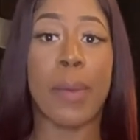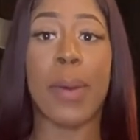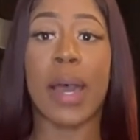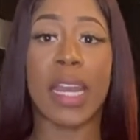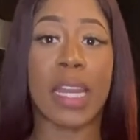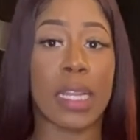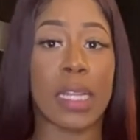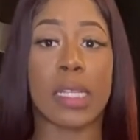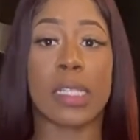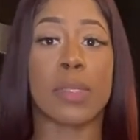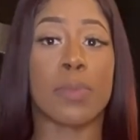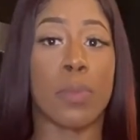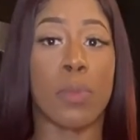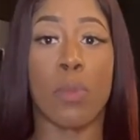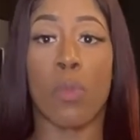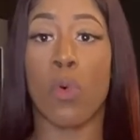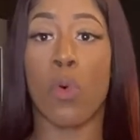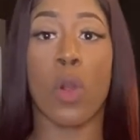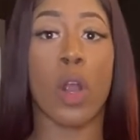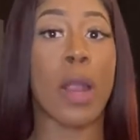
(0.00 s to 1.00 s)
looks
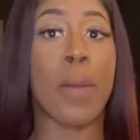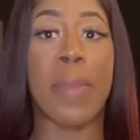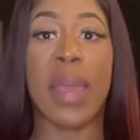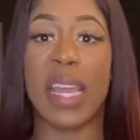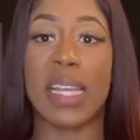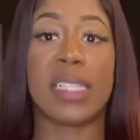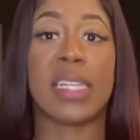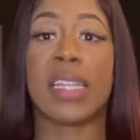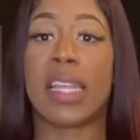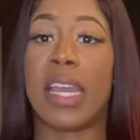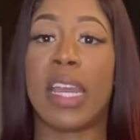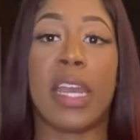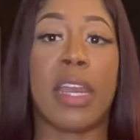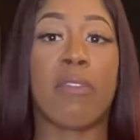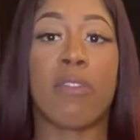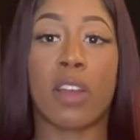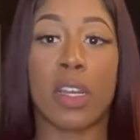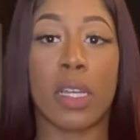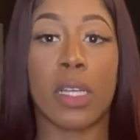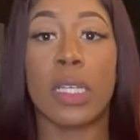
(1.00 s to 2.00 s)
more amazing than it
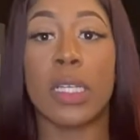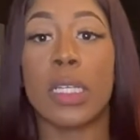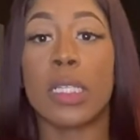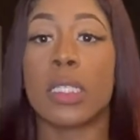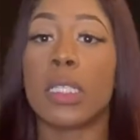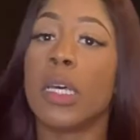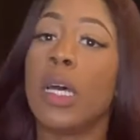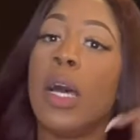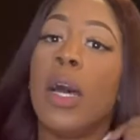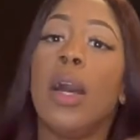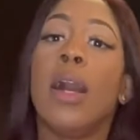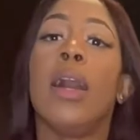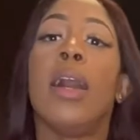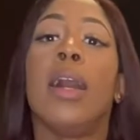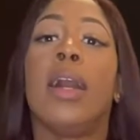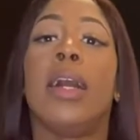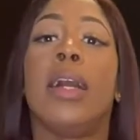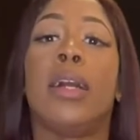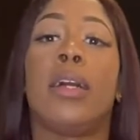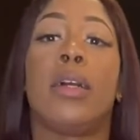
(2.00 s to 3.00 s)
ever does.
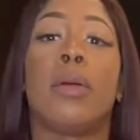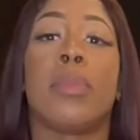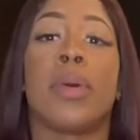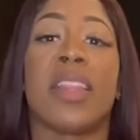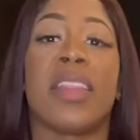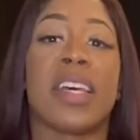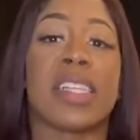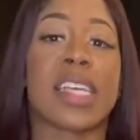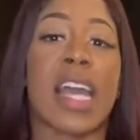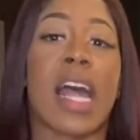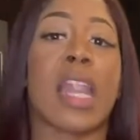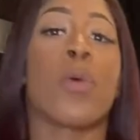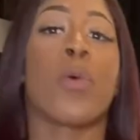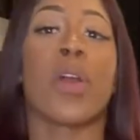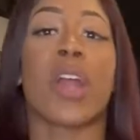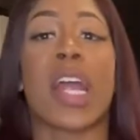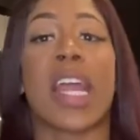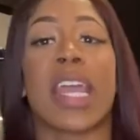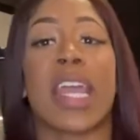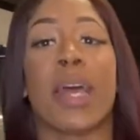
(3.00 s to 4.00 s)
And that's kind of
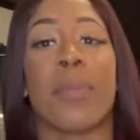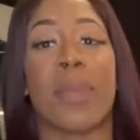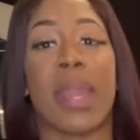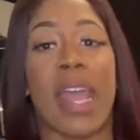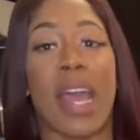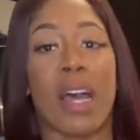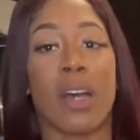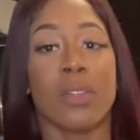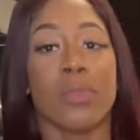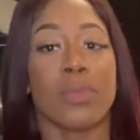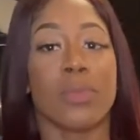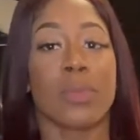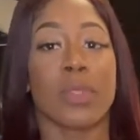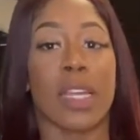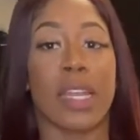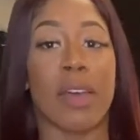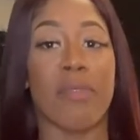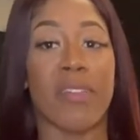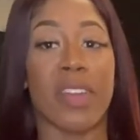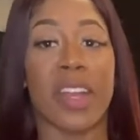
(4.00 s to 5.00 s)
where I am now.
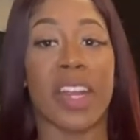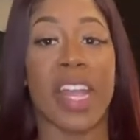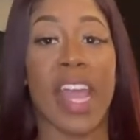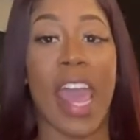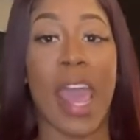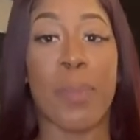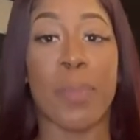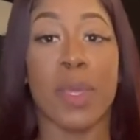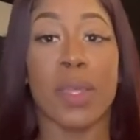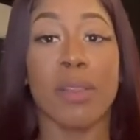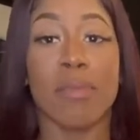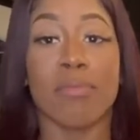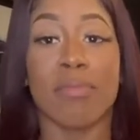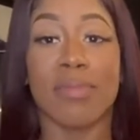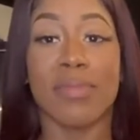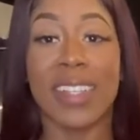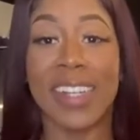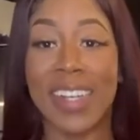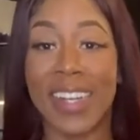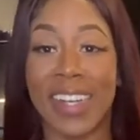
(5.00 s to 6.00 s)
And I'm very happy
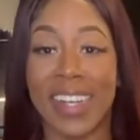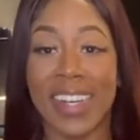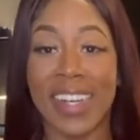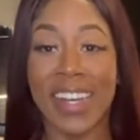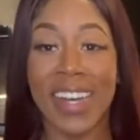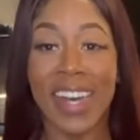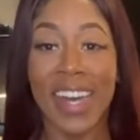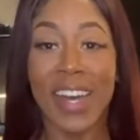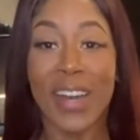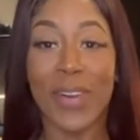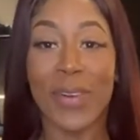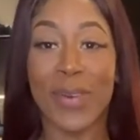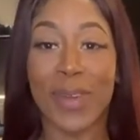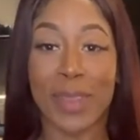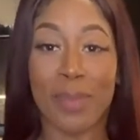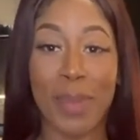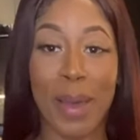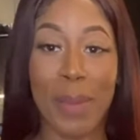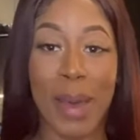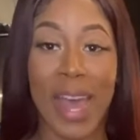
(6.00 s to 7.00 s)

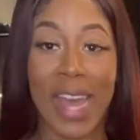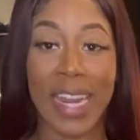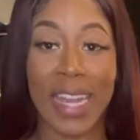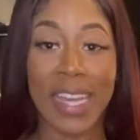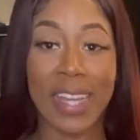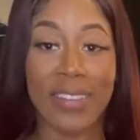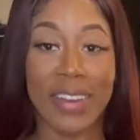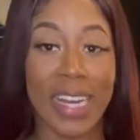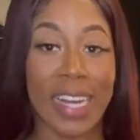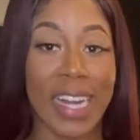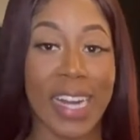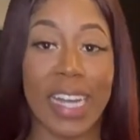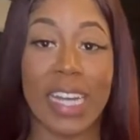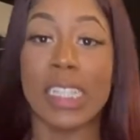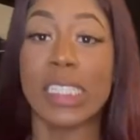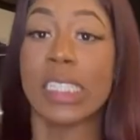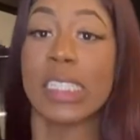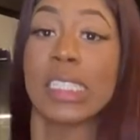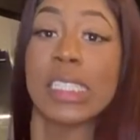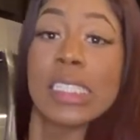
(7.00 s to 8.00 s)
with my body right
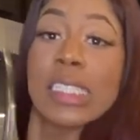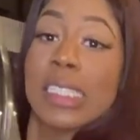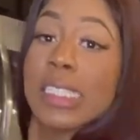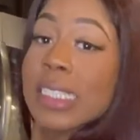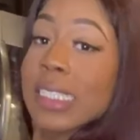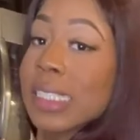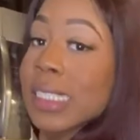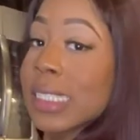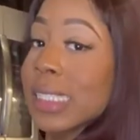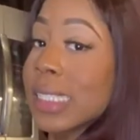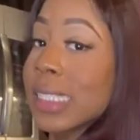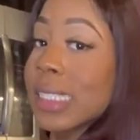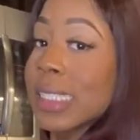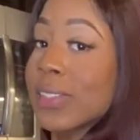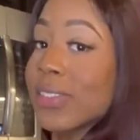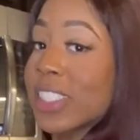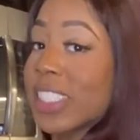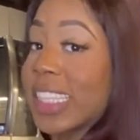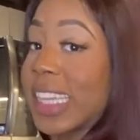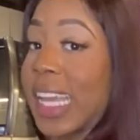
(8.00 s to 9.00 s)
now.
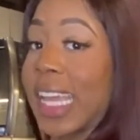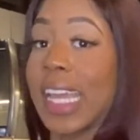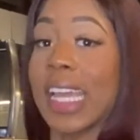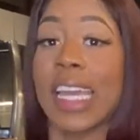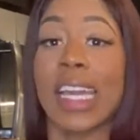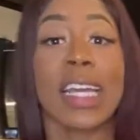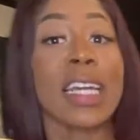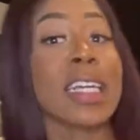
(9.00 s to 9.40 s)
What you think?